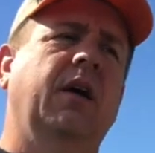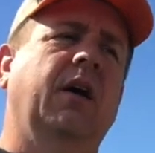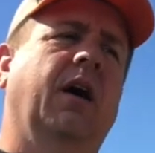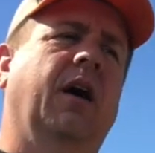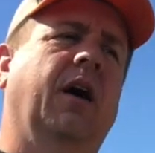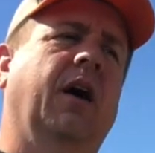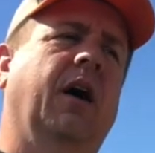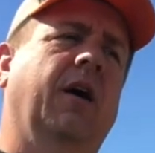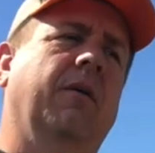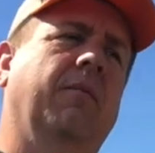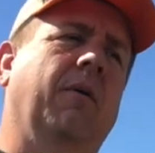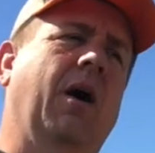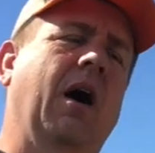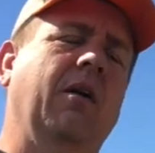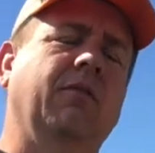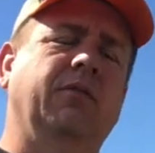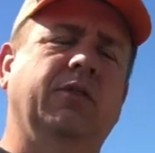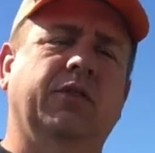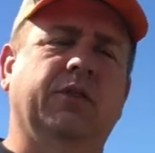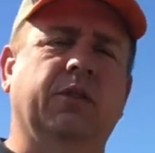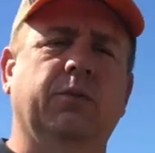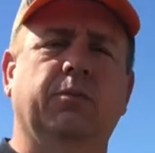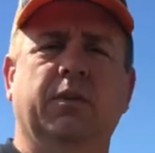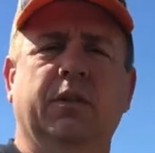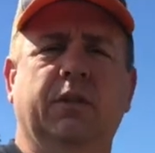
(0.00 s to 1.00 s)

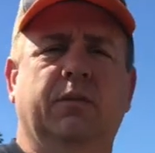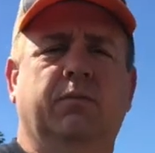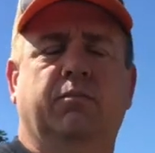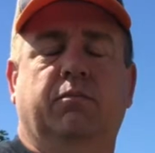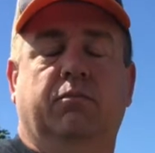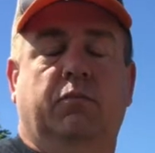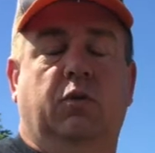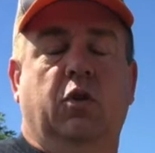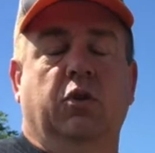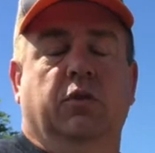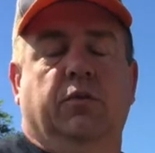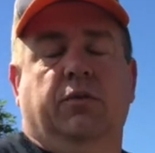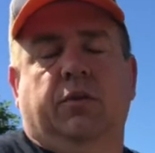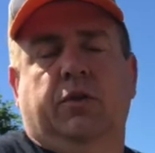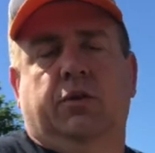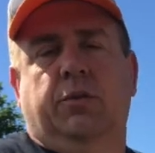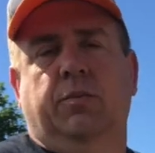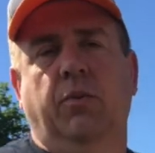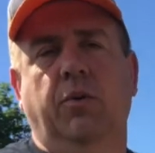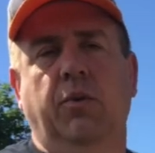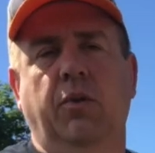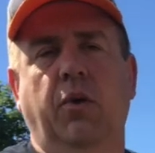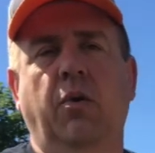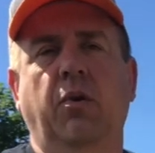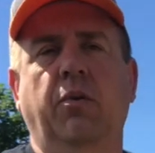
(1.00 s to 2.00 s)
Obviously, we couldn't
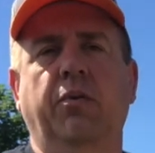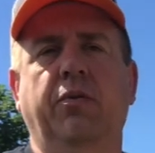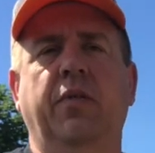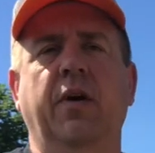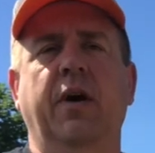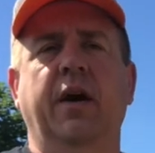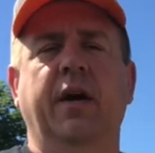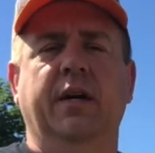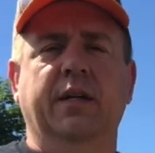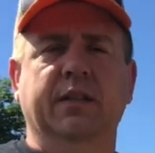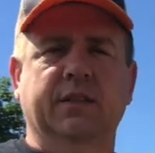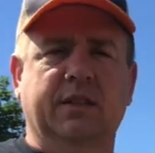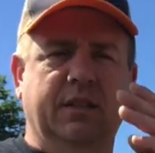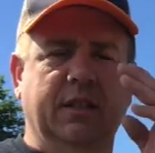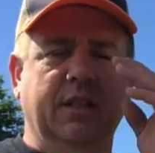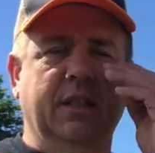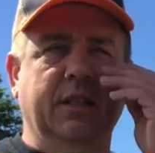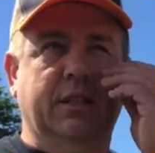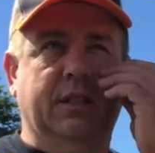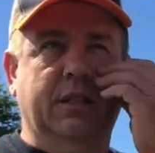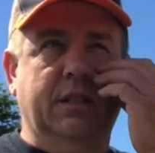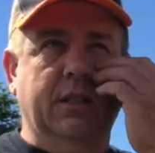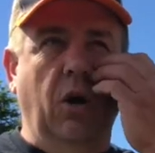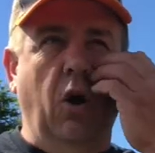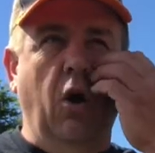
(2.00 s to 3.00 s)
explore the whole thing.
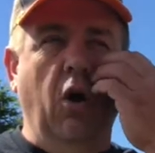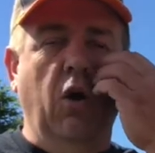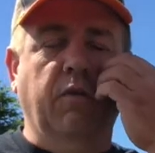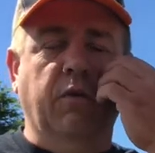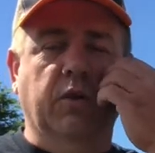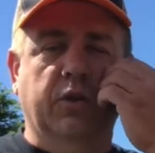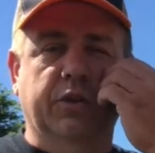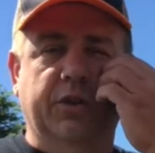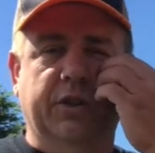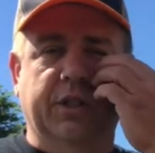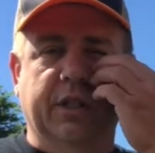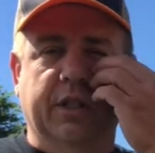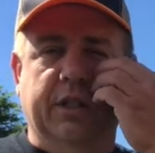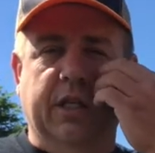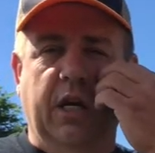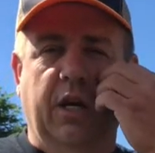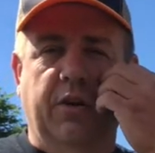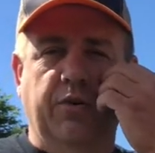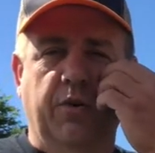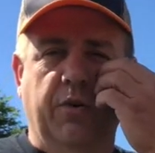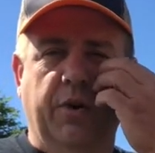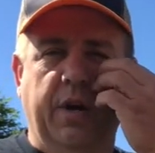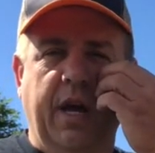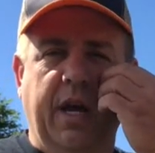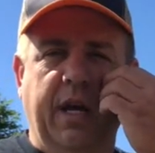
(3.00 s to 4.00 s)
It's over
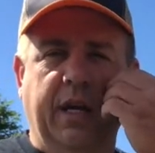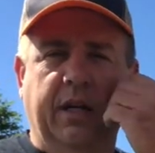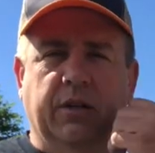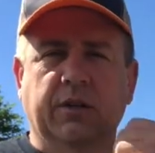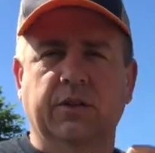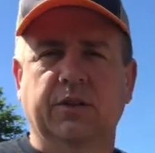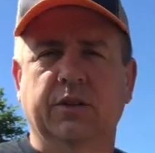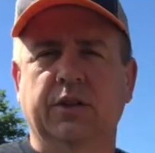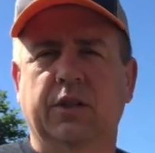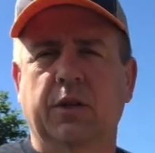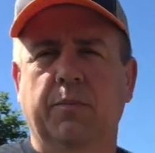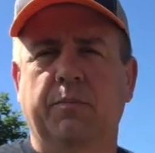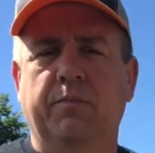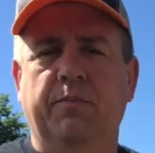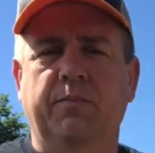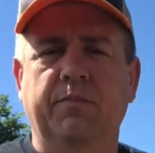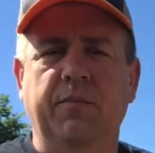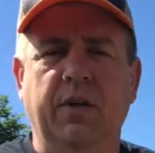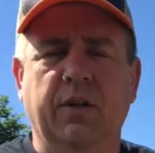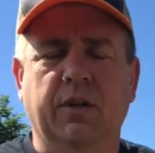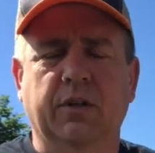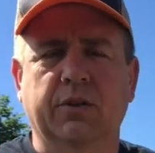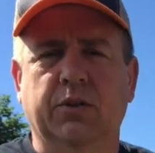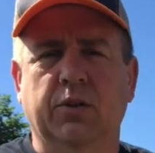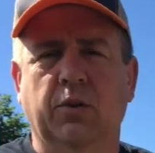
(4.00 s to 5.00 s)
600 acres,
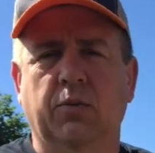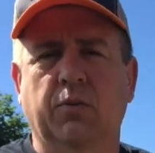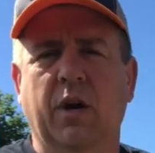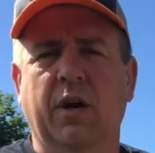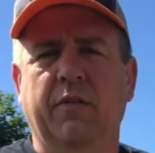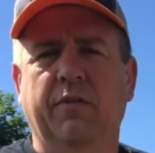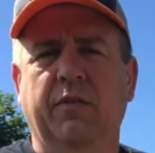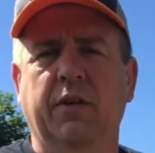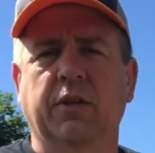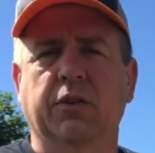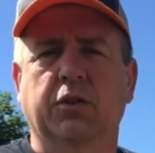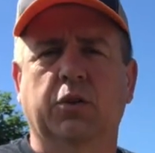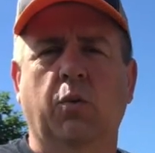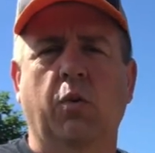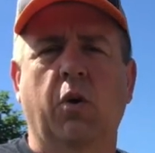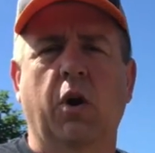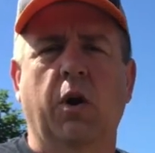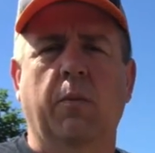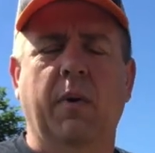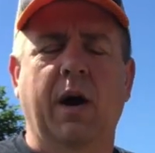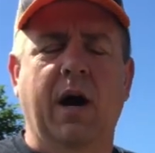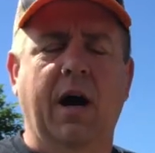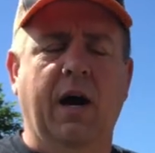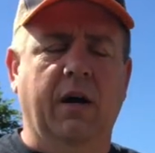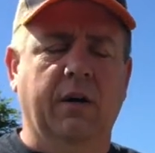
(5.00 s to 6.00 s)
you know, so roughly a square
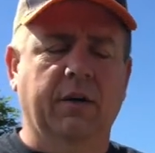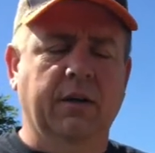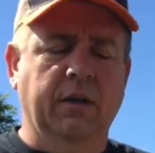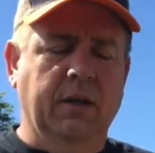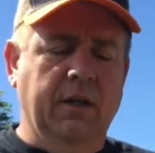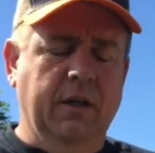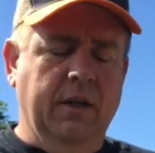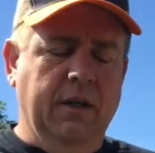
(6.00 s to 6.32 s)
mile,